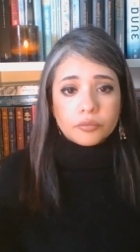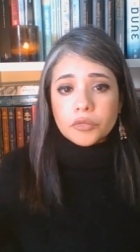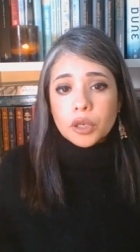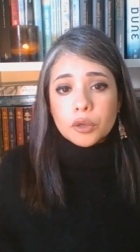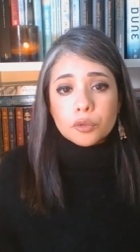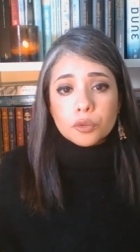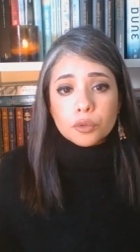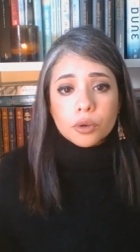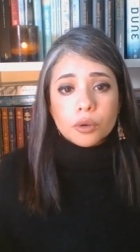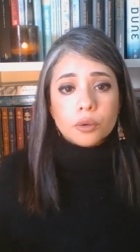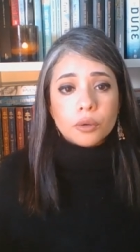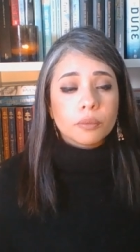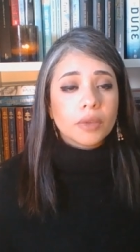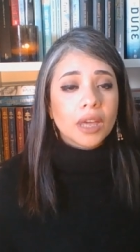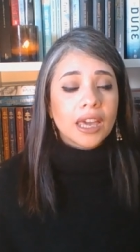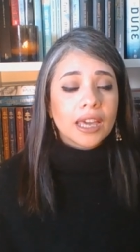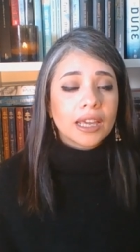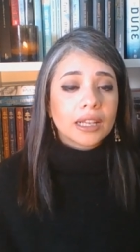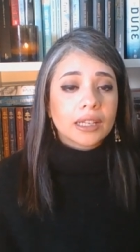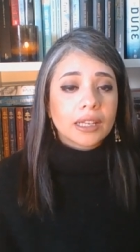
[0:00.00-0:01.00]
room
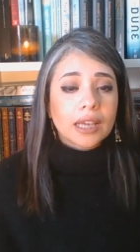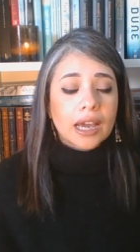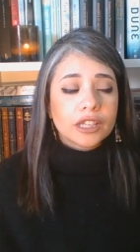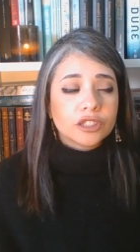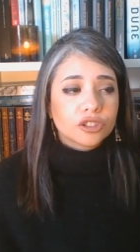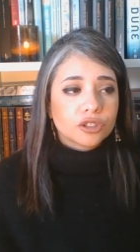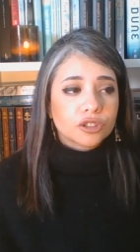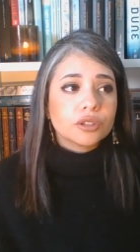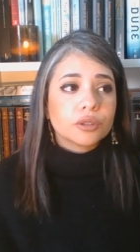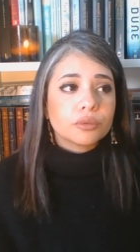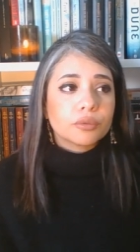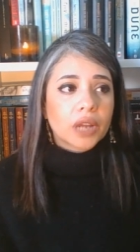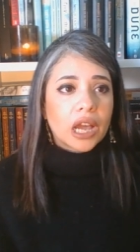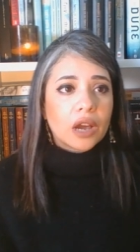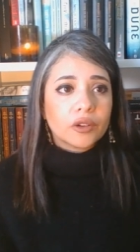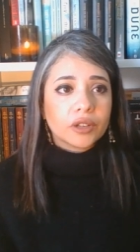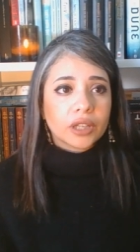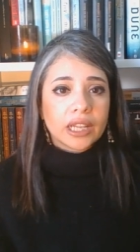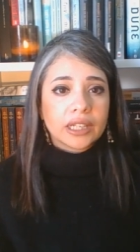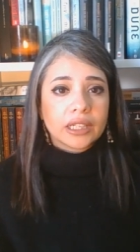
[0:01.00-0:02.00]
and I turned
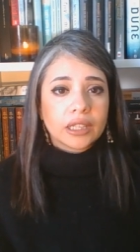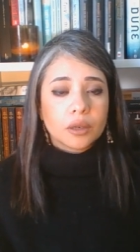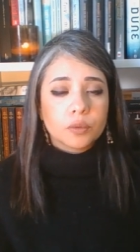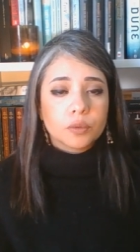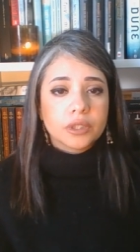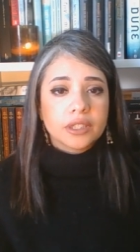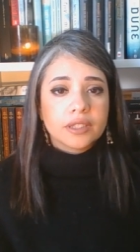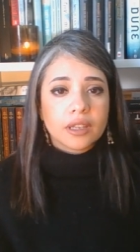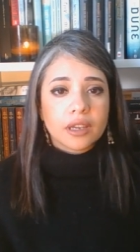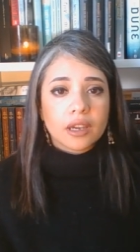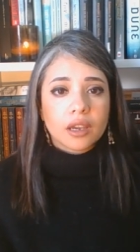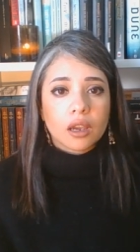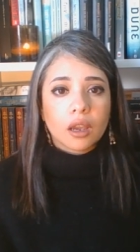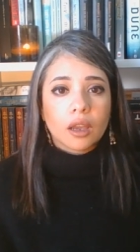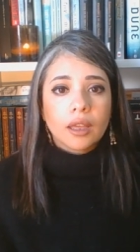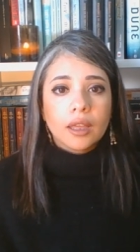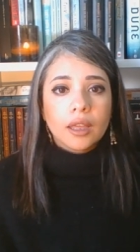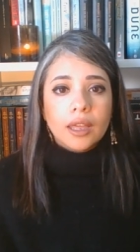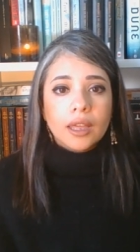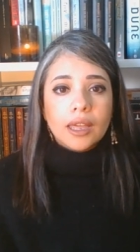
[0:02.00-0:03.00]
around and it was there
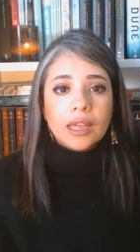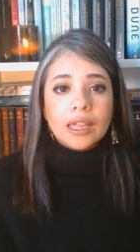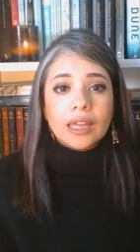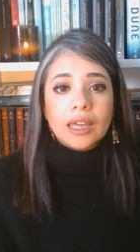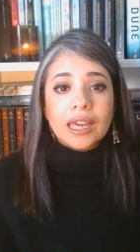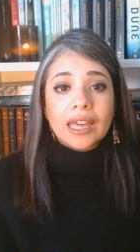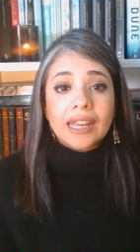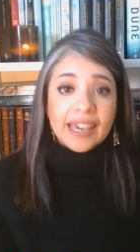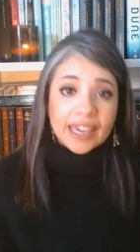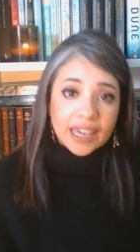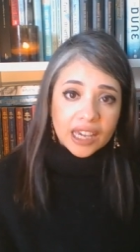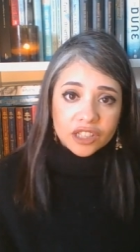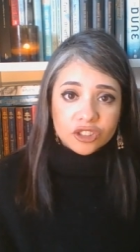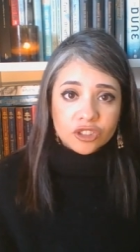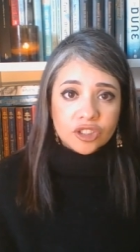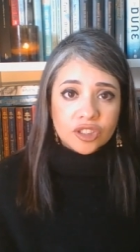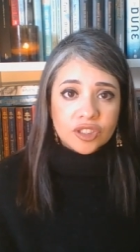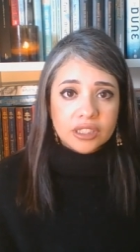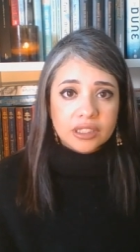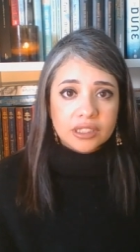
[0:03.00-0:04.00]
and I had to
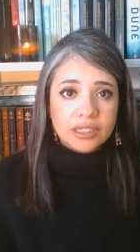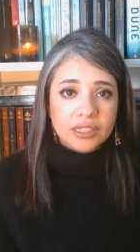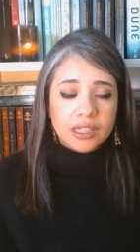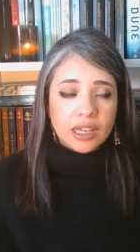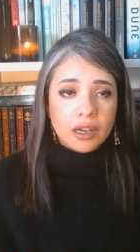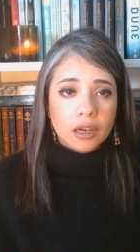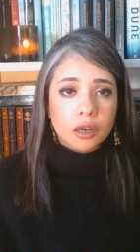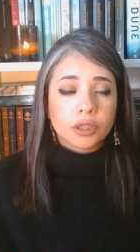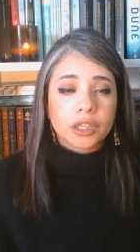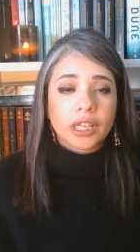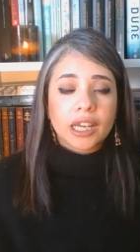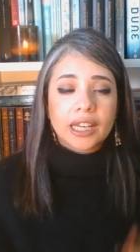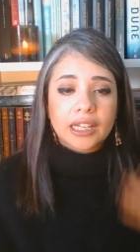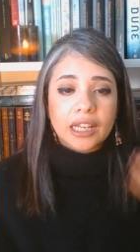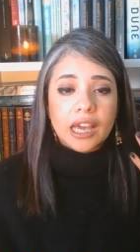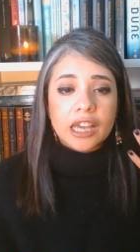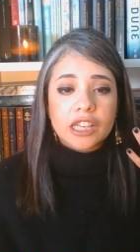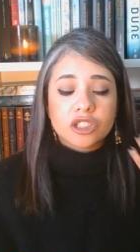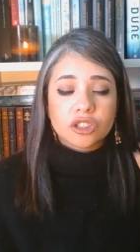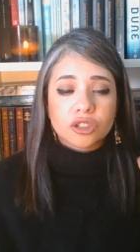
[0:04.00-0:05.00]
sit down and
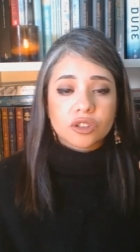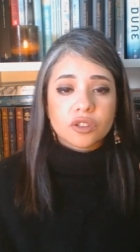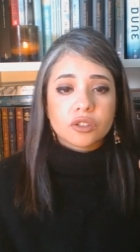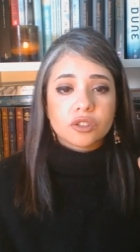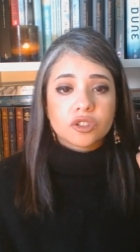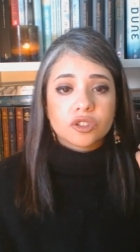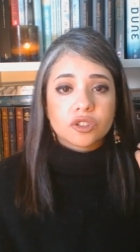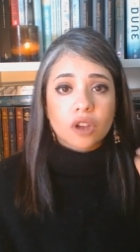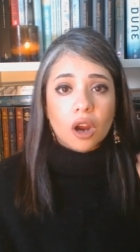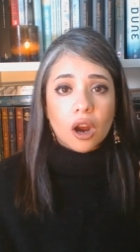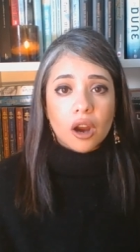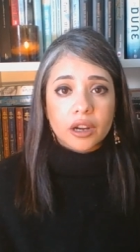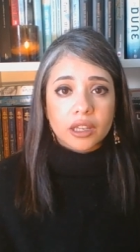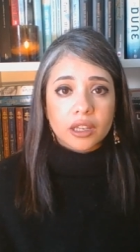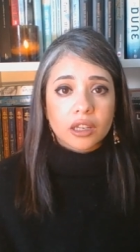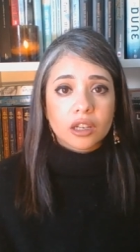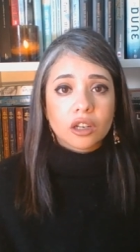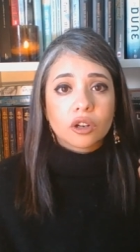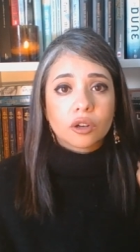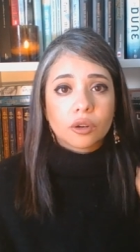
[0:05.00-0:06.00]
I just
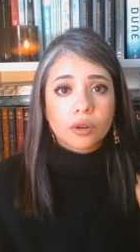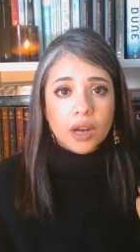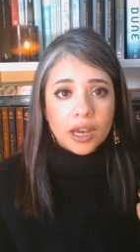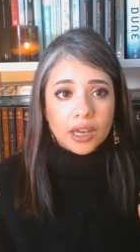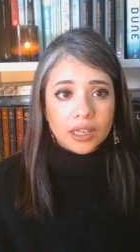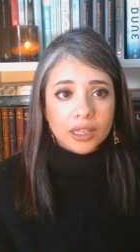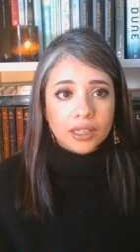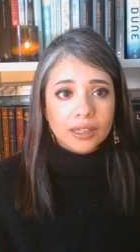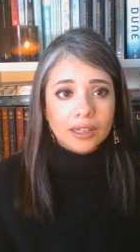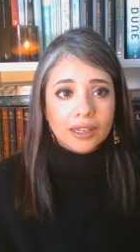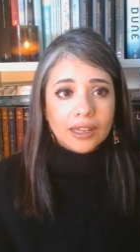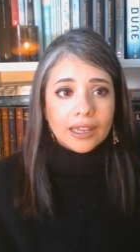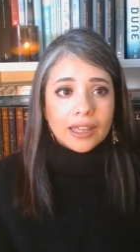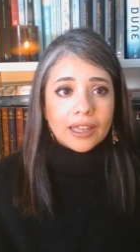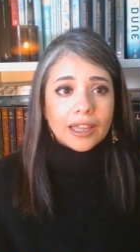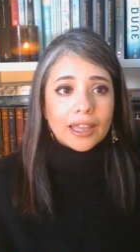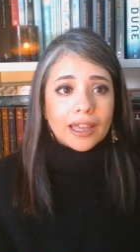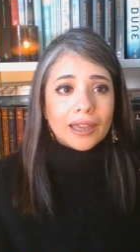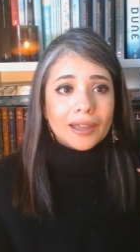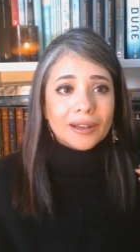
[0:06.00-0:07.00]
started crying.
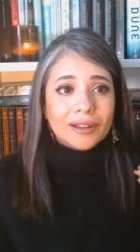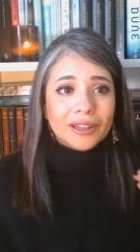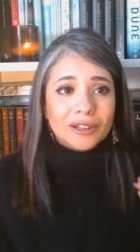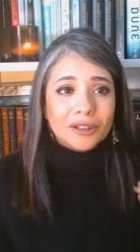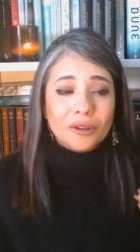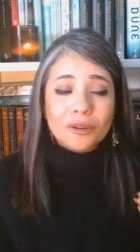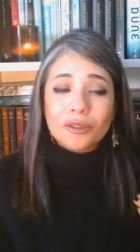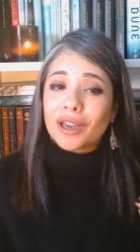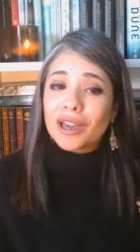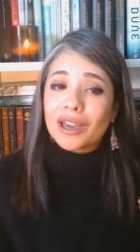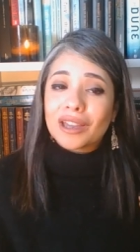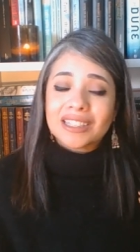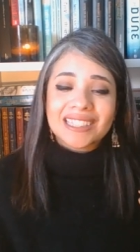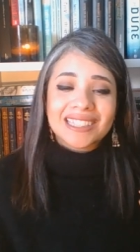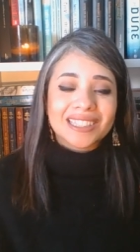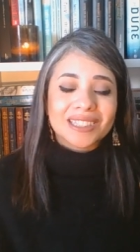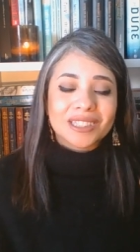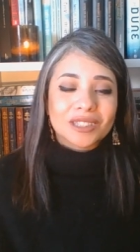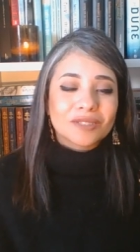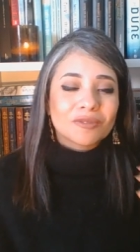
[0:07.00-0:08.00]
And I know that
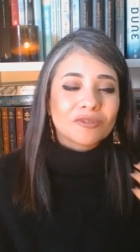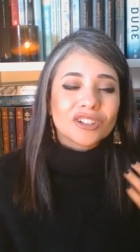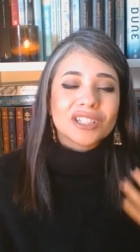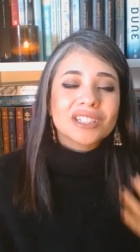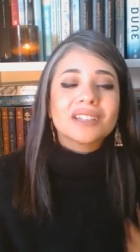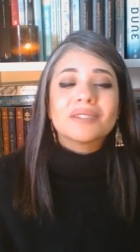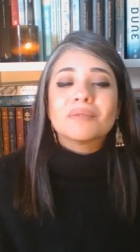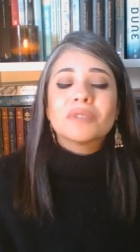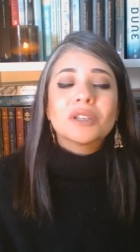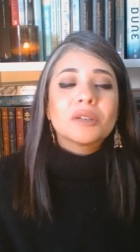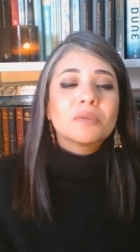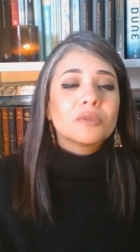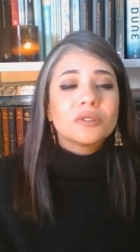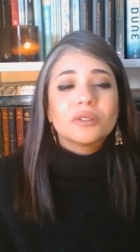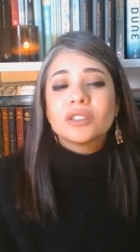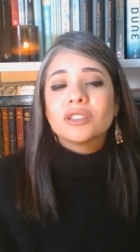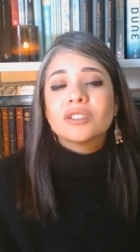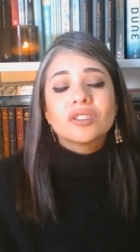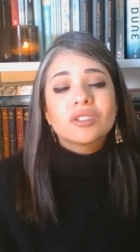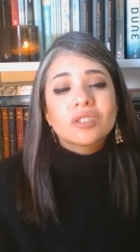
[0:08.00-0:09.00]
for some people
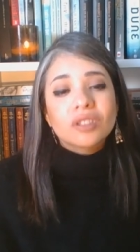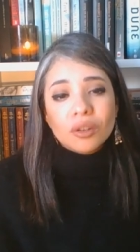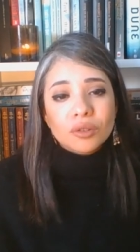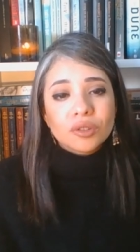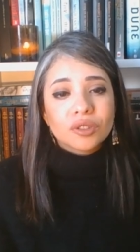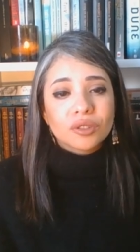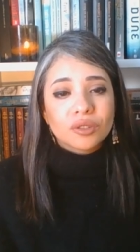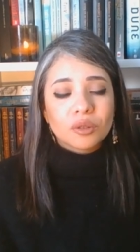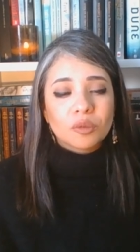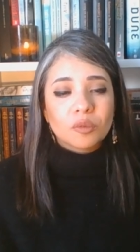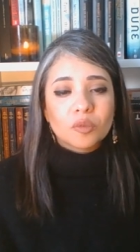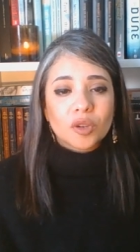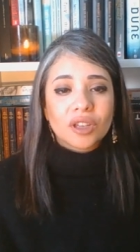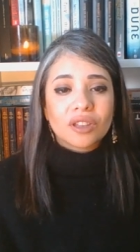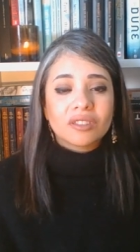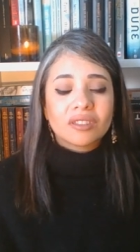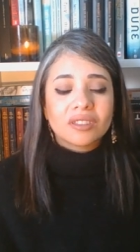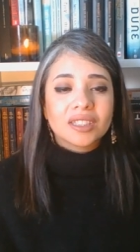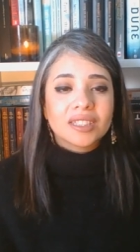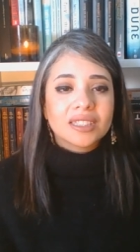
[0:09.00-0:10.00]
it's so
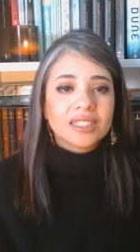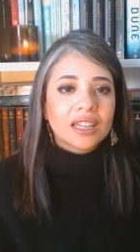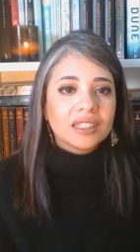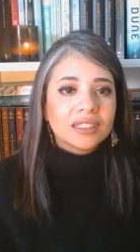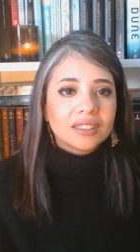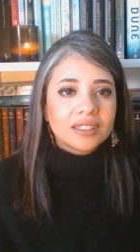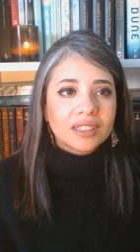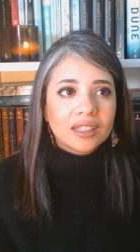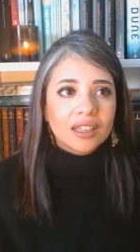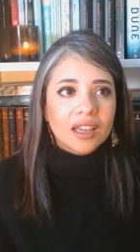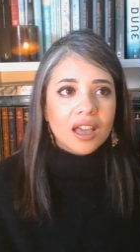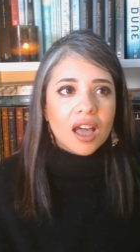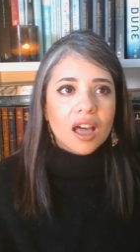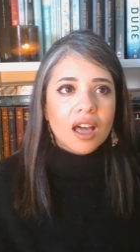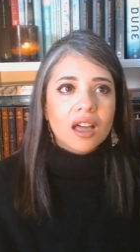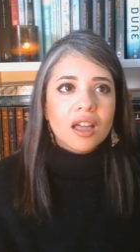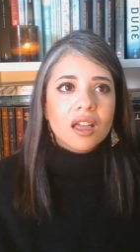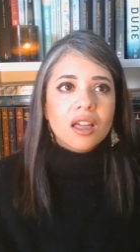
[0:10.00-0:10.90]
stupid, this idea